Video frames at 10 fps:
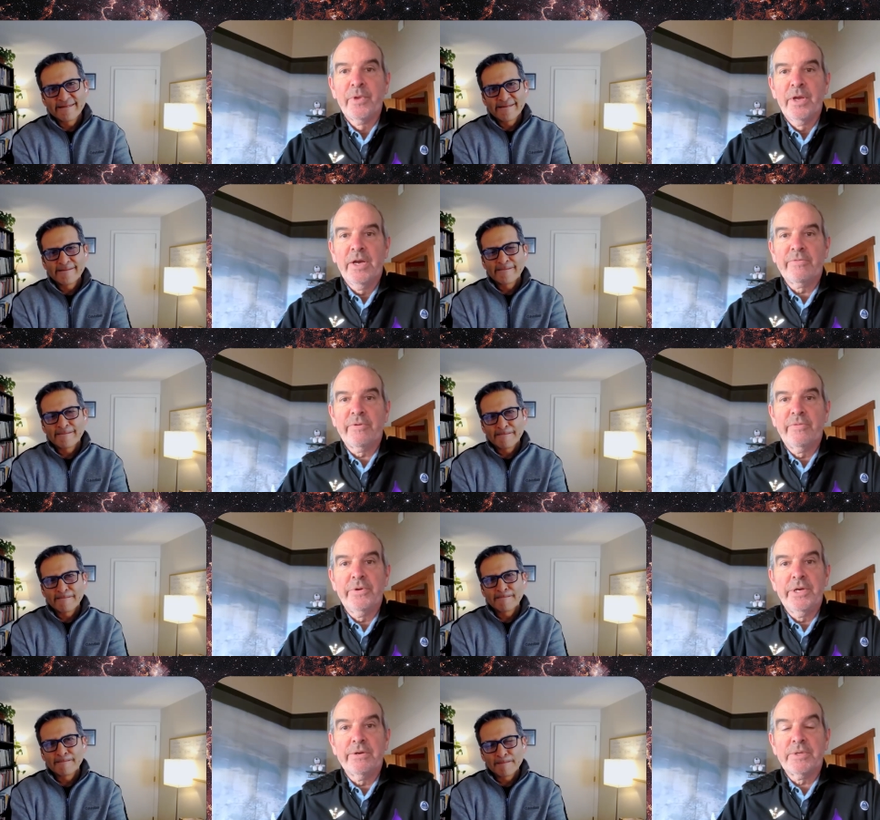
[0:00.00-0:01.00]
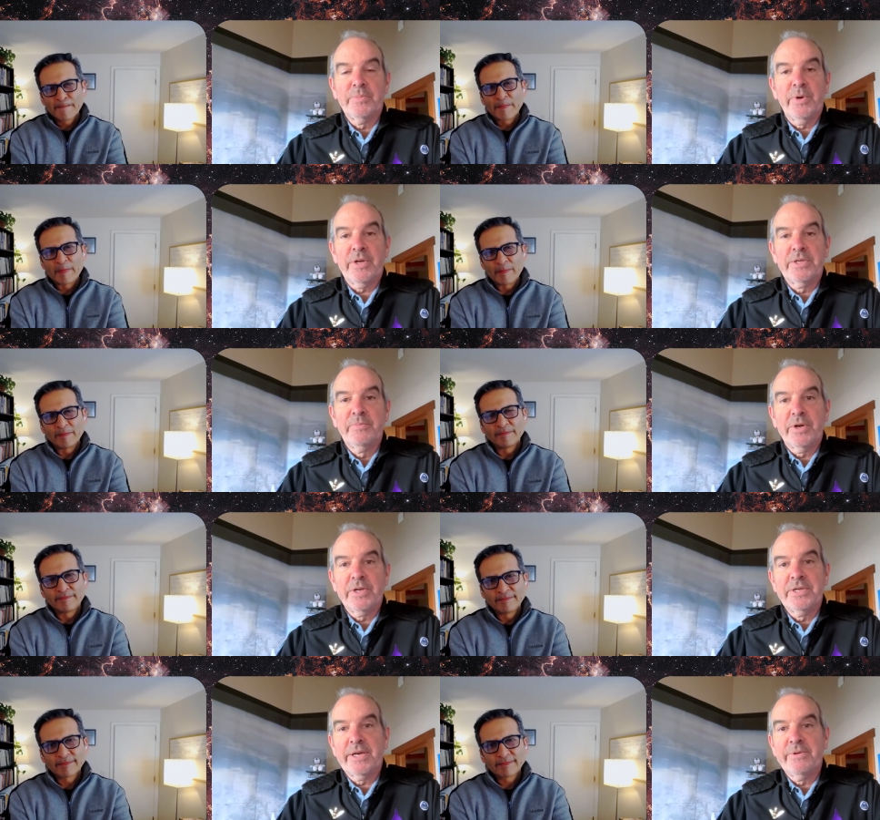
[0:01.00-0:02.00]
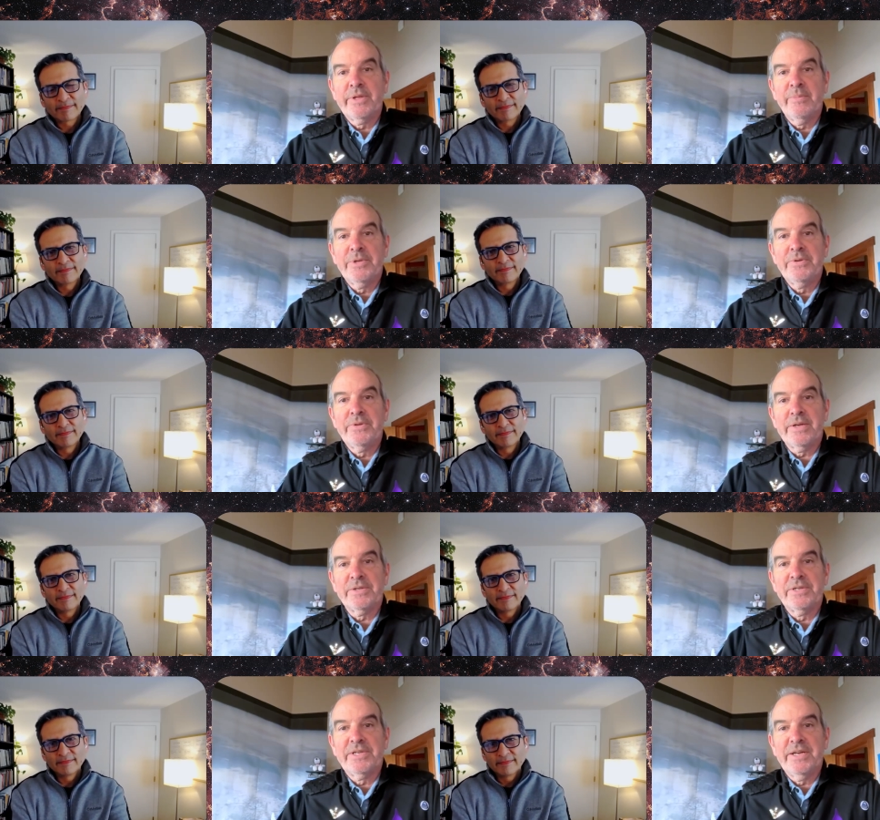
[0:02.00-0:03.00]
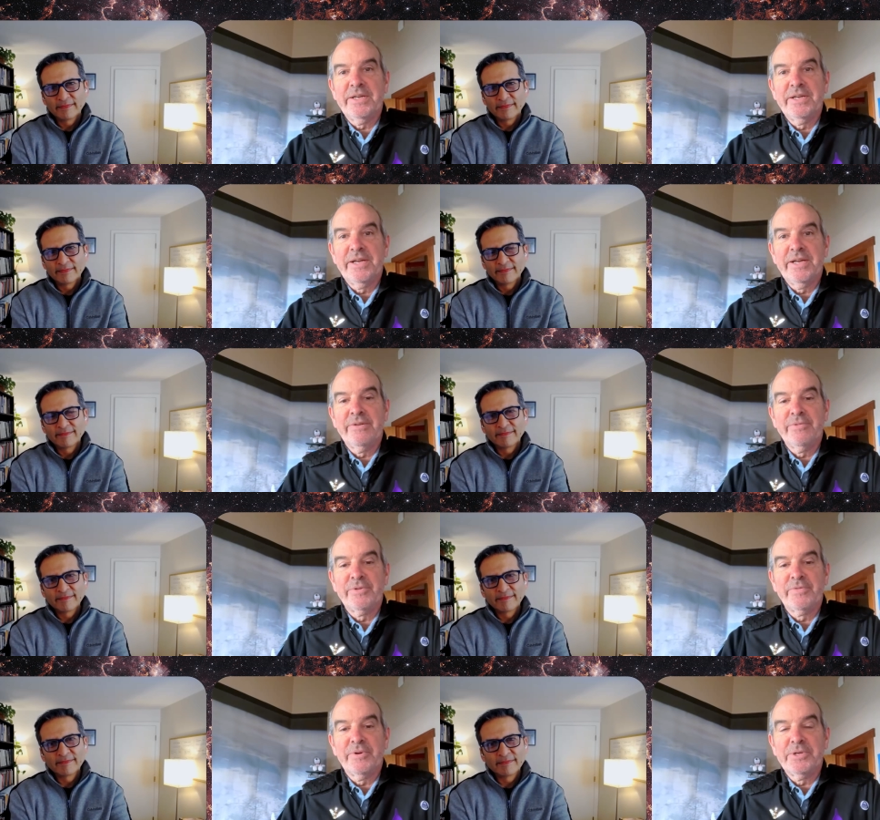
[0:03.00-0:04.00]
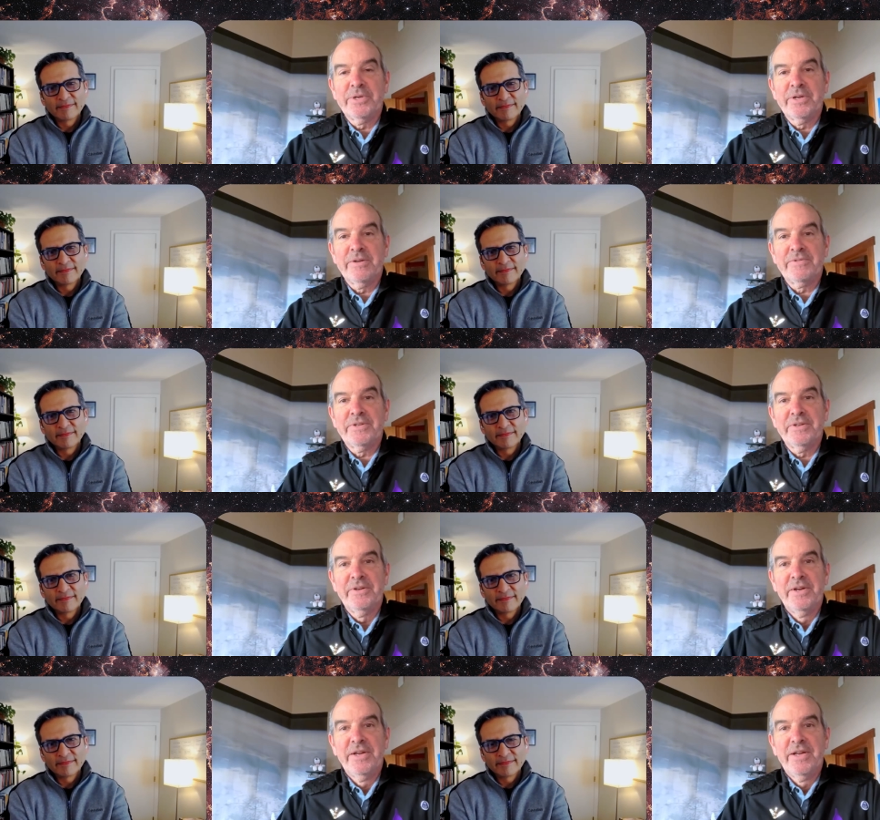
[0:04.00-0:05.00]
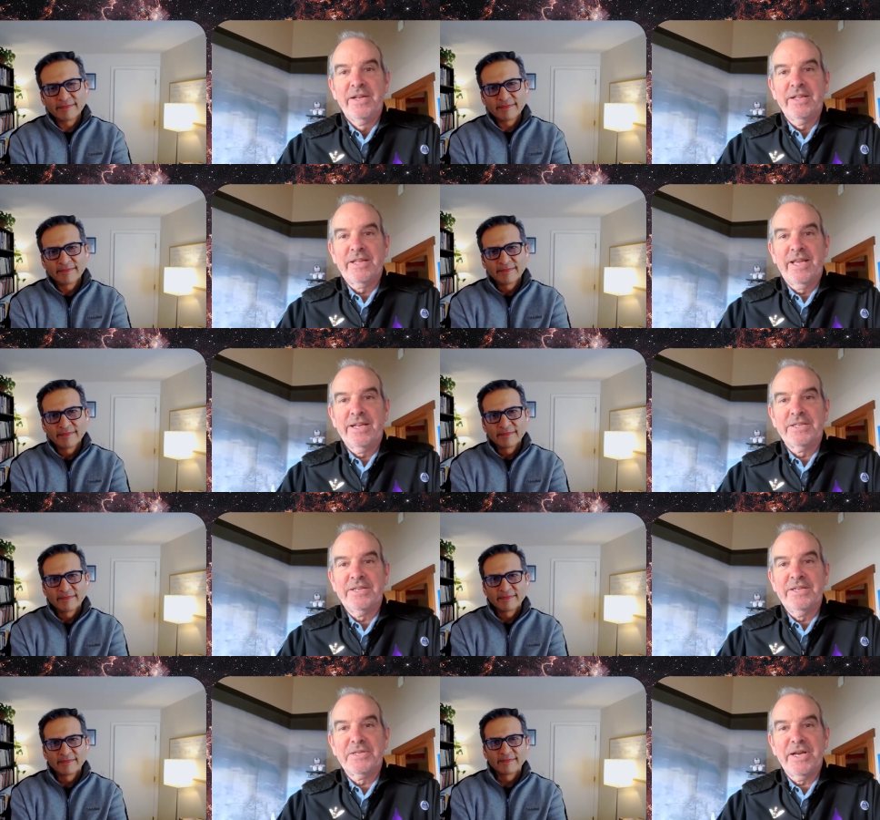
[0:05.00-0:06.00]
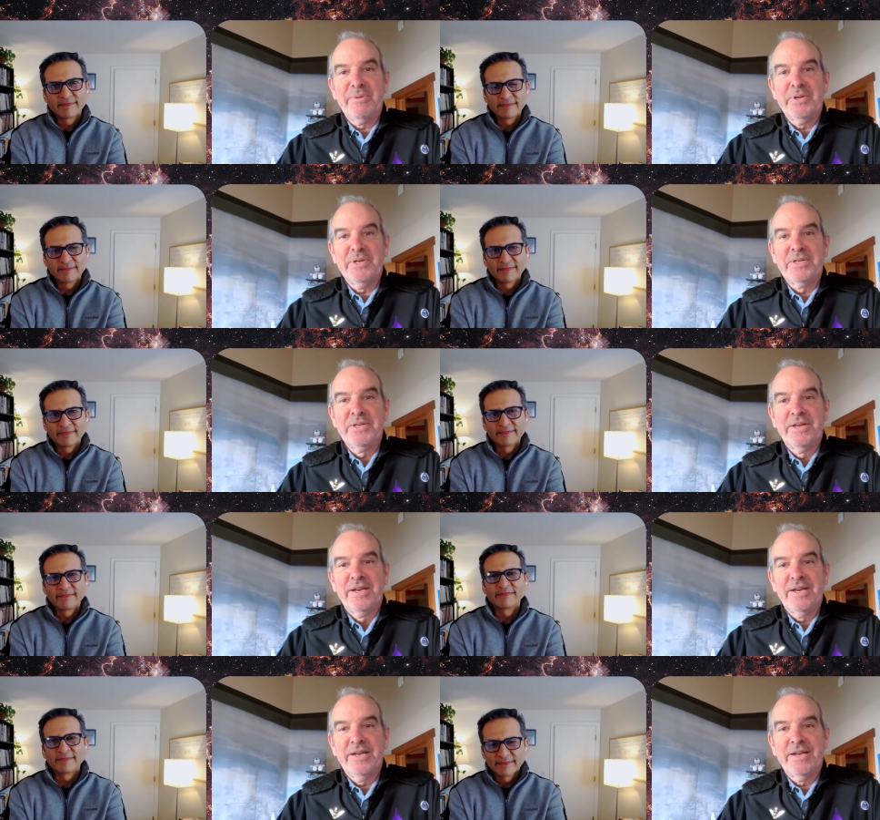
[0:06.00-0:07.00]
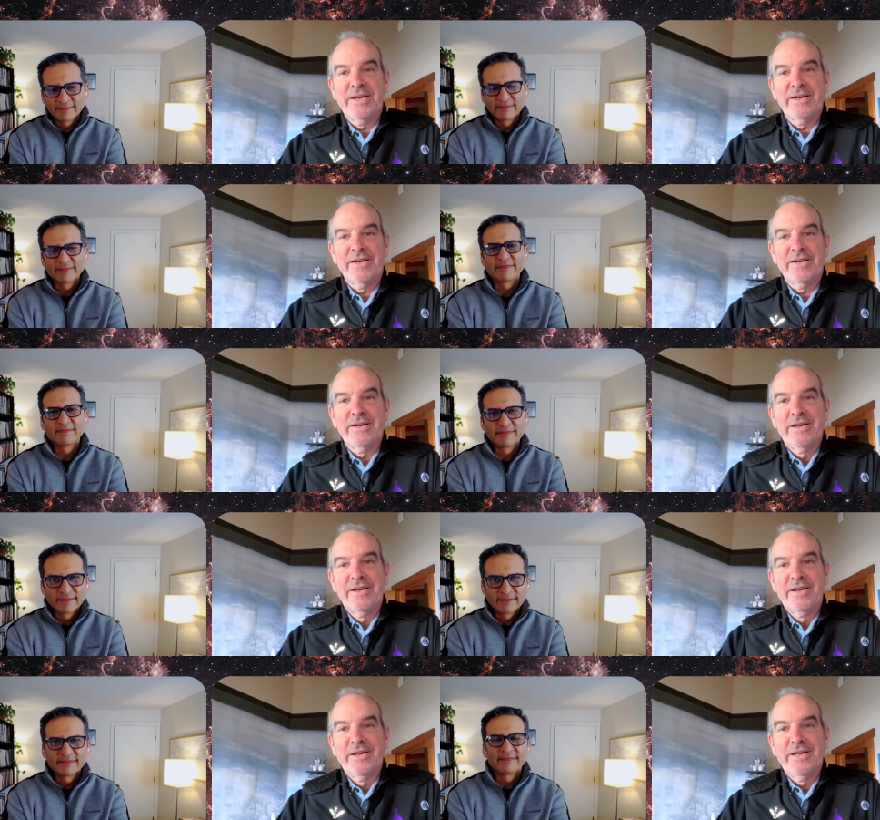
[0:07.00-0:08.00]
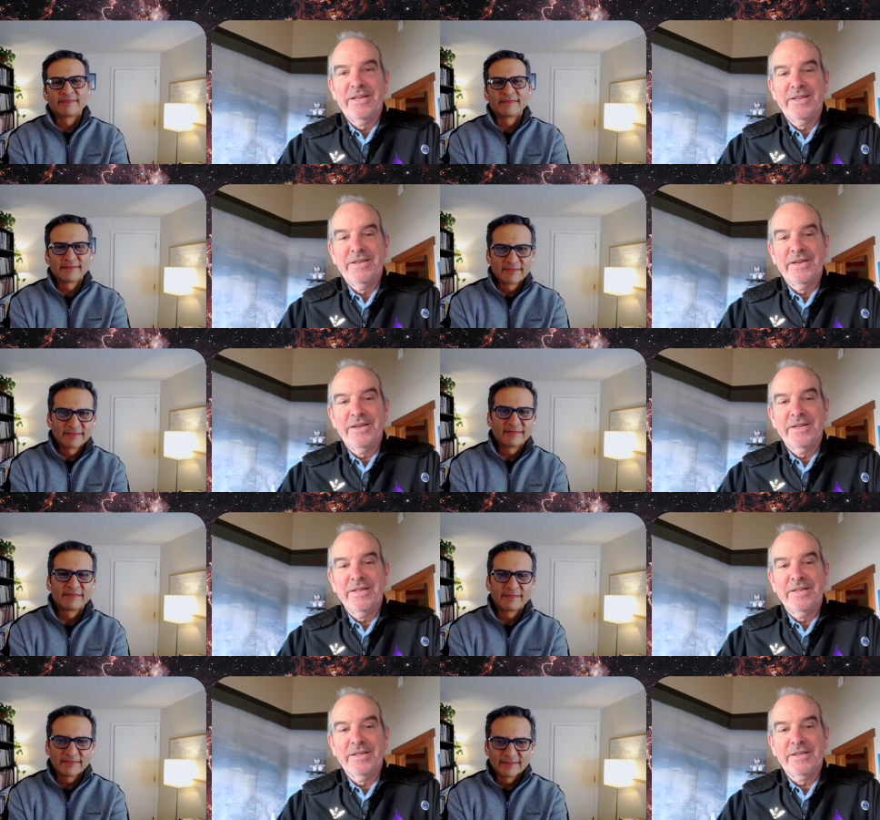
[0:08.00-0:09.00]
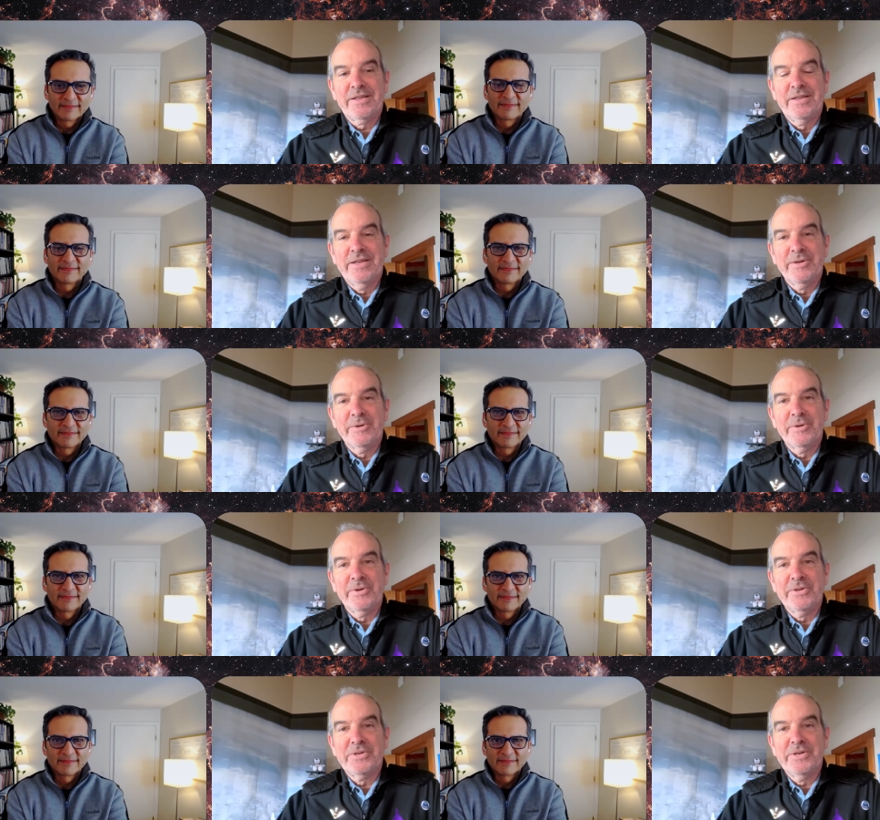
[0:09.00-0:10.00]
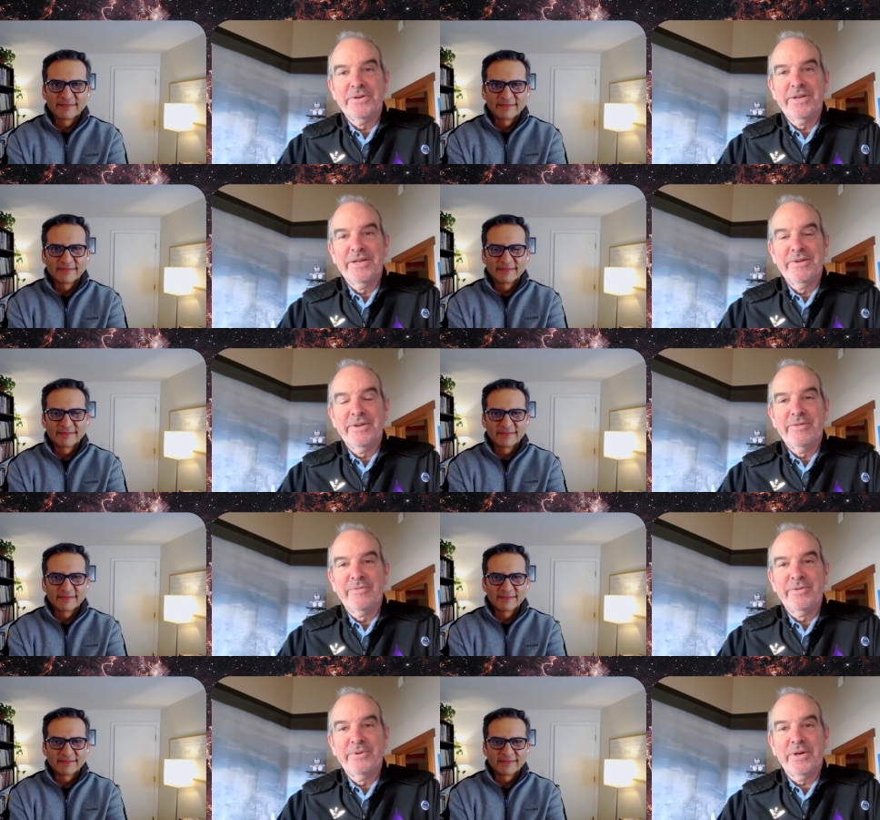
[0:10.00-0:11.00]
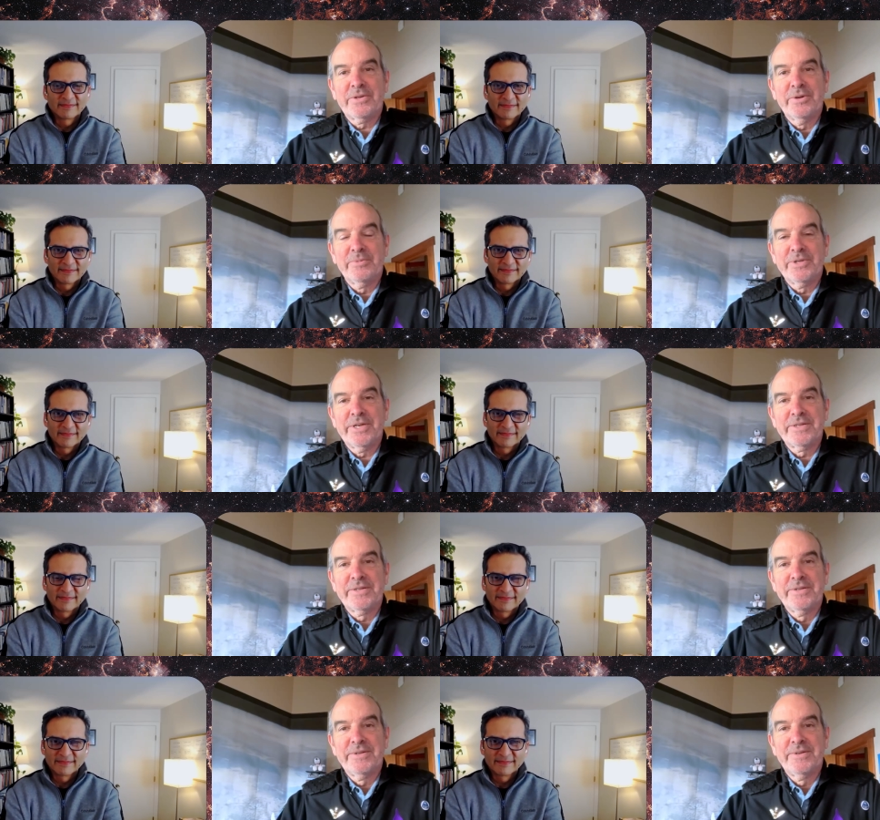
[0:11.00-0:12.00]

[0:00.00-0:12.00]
Speaker 1: uh, for a few years and bought a, bought a ticket with them in 2010 and was fortunate enough to get a seat assignment uh, in uh, earlier this year and, and flew October 6th.